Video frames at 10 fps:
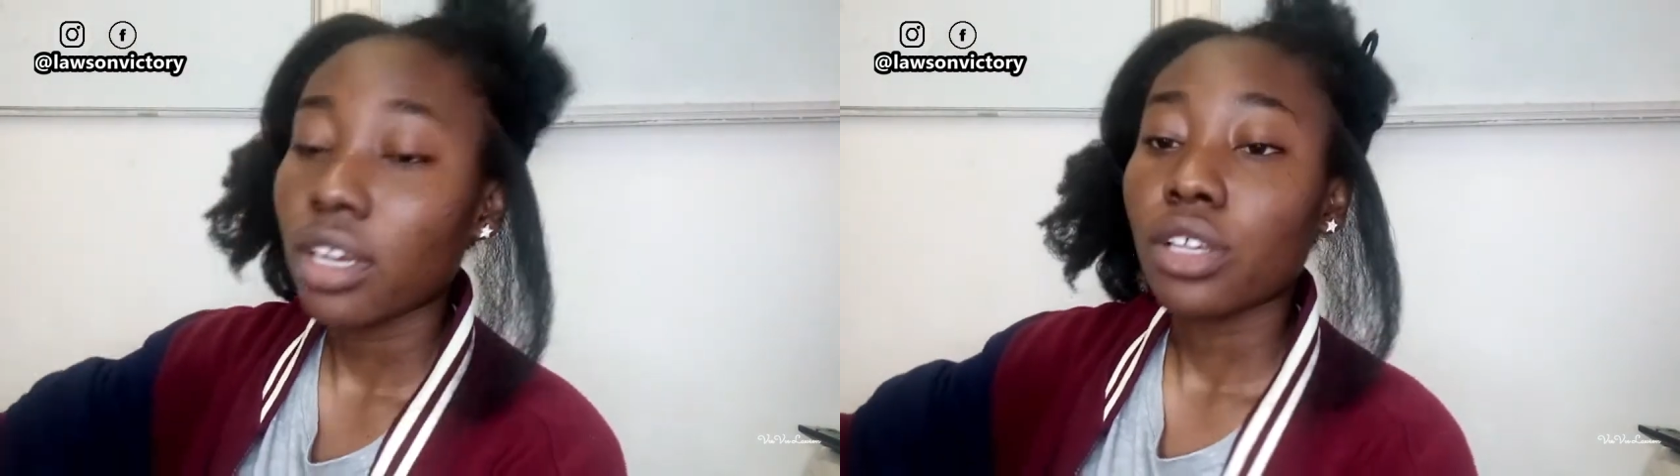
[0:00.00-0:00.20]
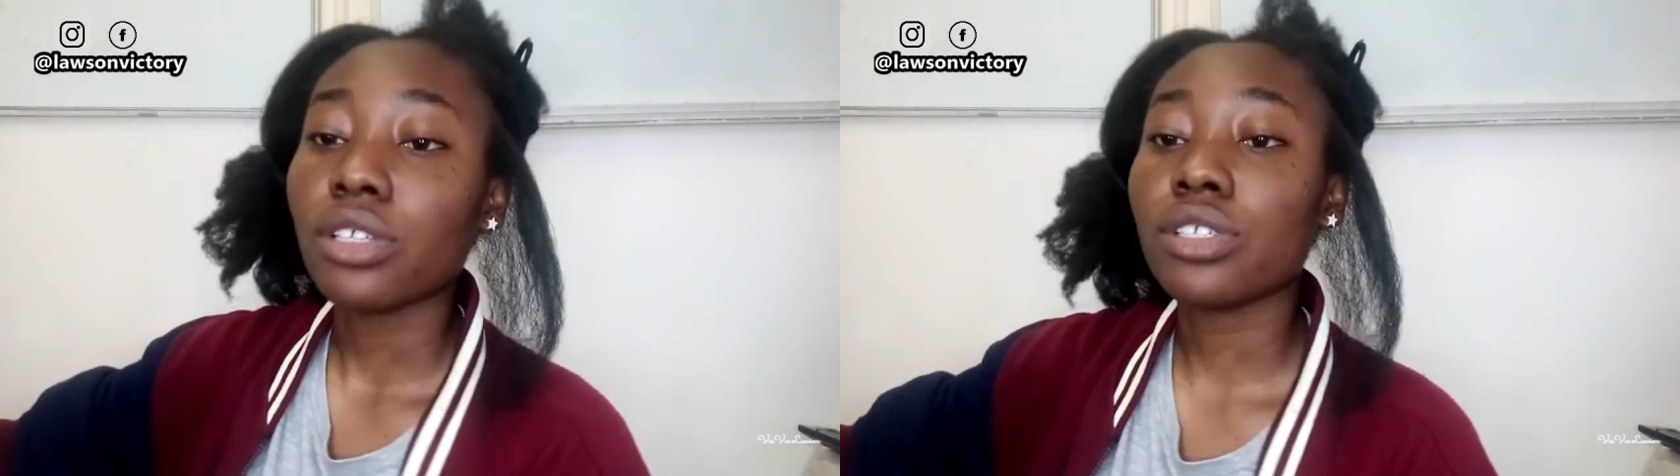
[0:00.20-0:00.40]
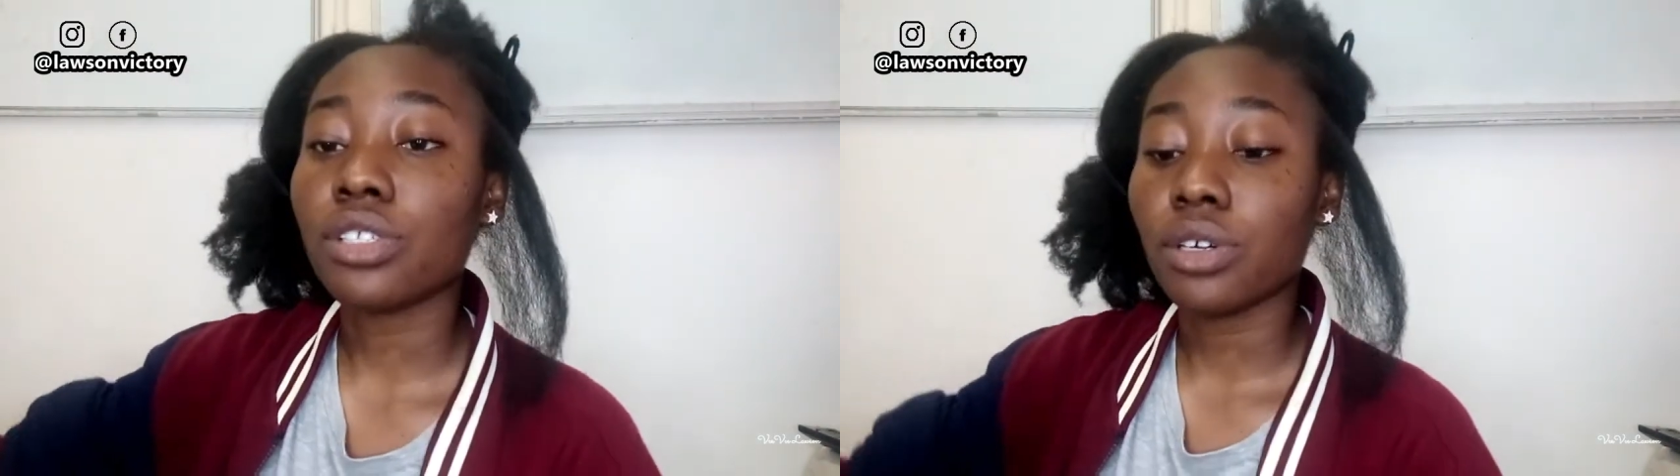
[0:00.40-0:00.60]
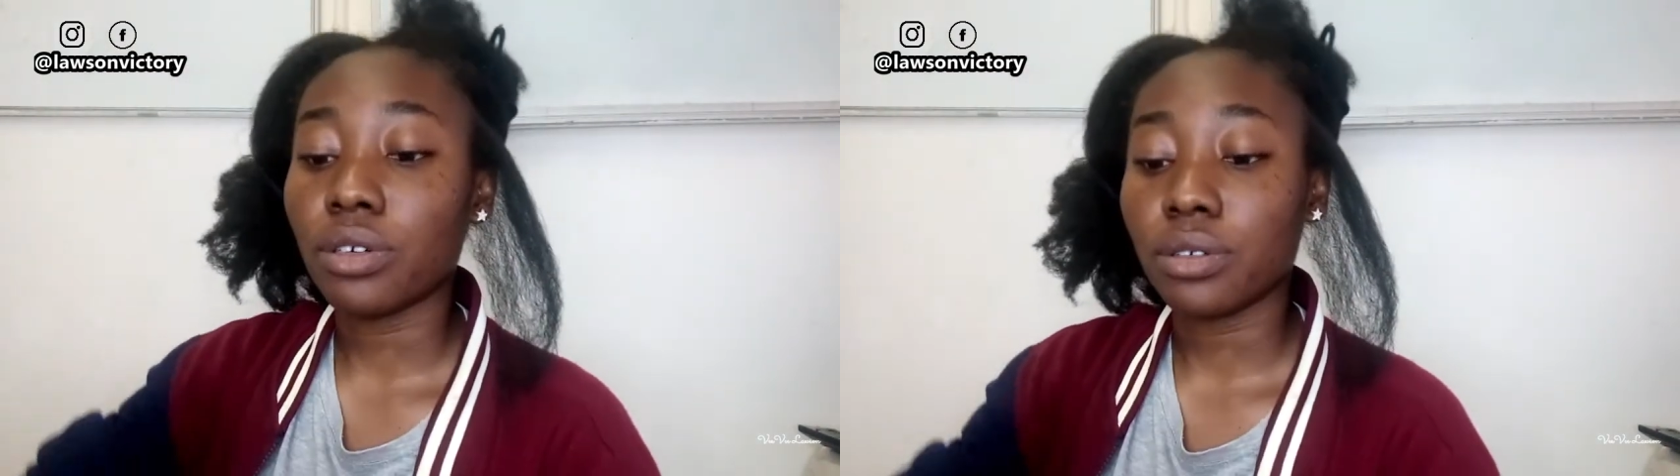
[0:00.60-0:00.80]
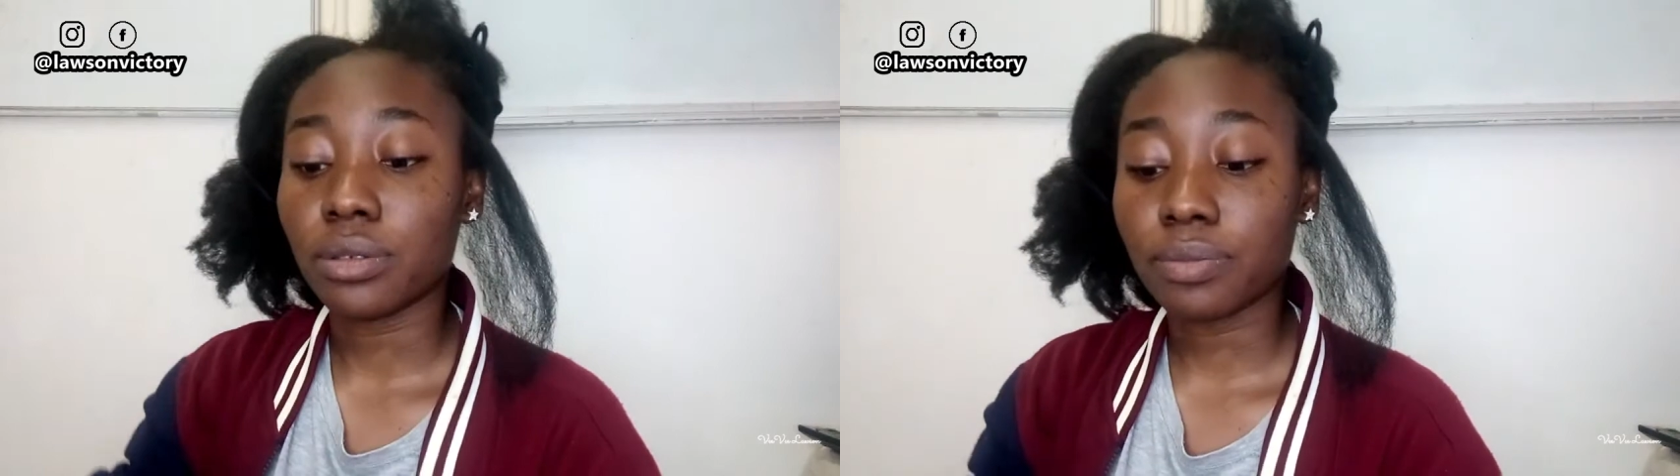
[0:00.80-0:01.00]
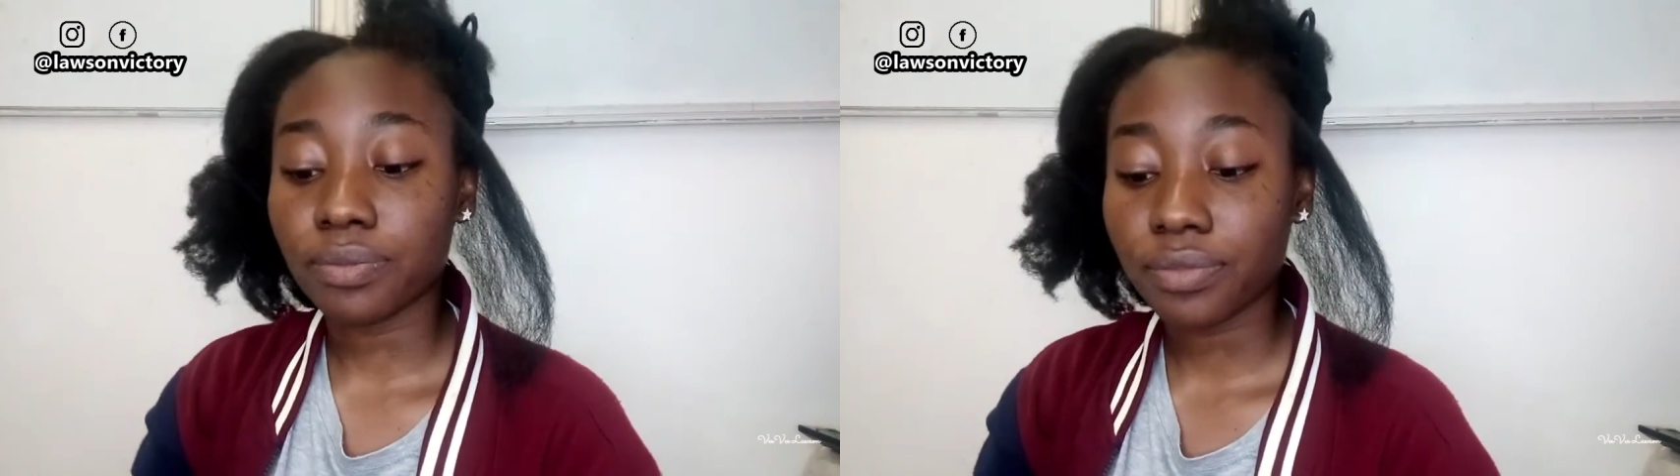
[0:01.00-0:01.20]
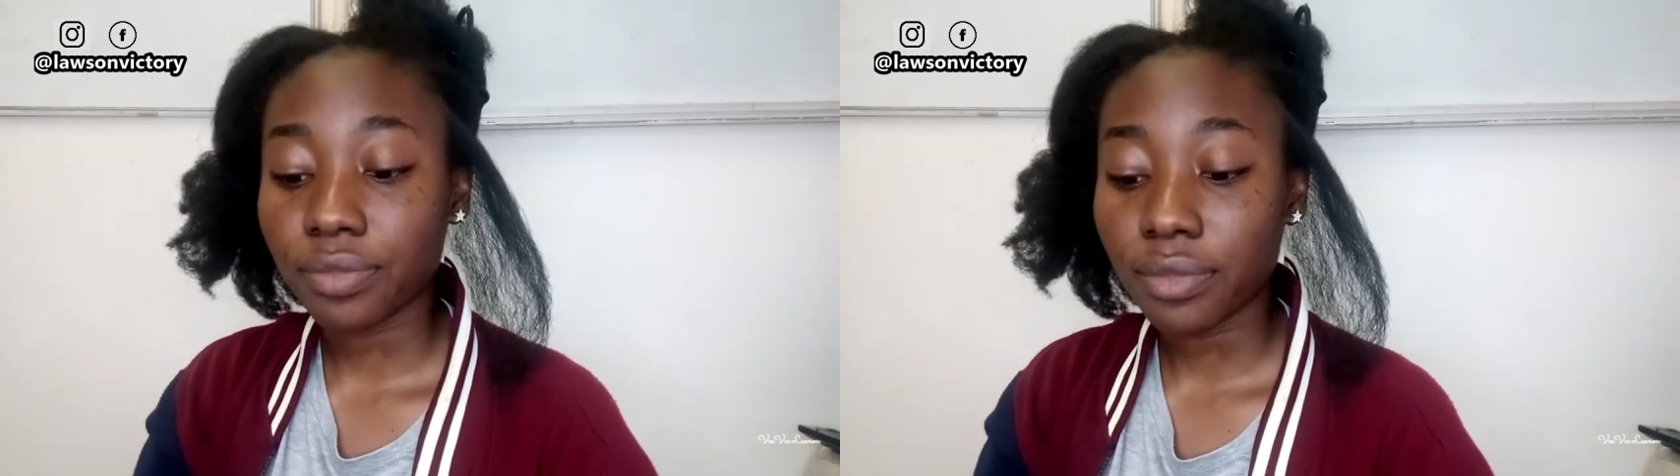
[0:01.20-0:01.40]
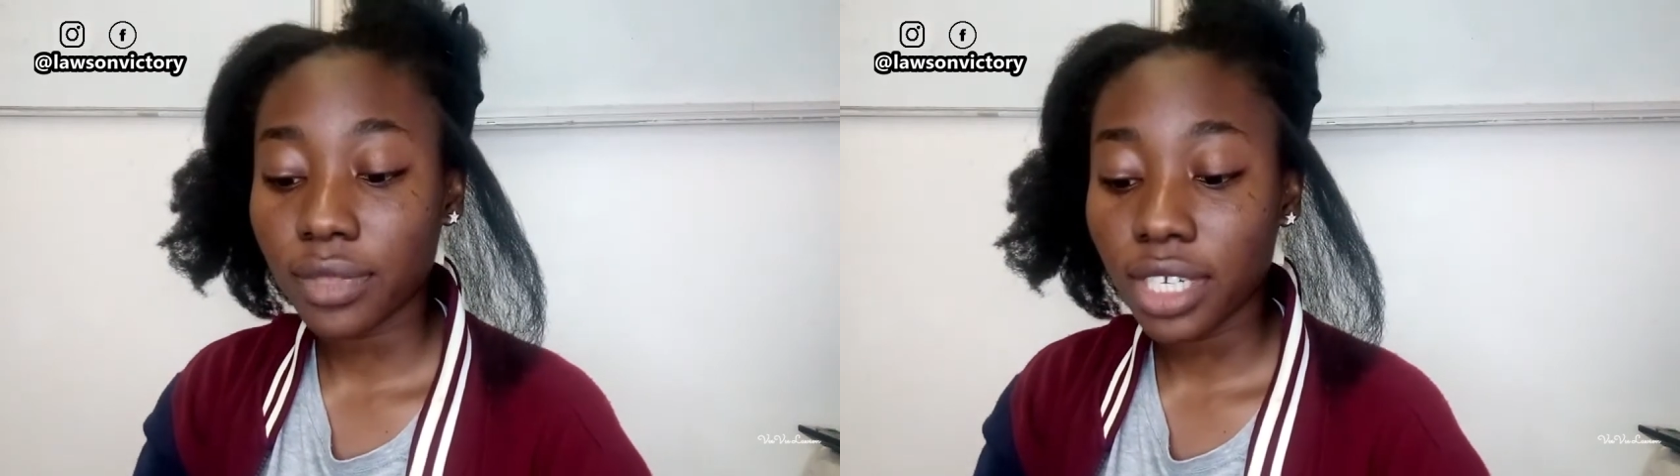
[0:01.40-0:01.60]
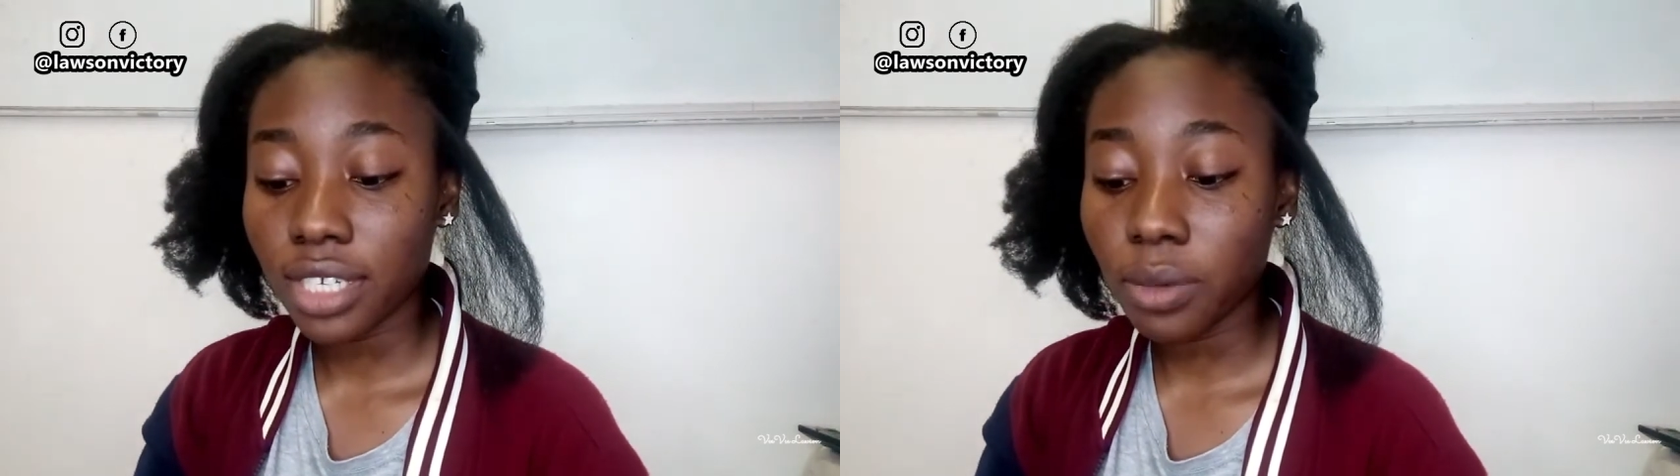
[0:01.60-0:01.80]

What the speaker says: So he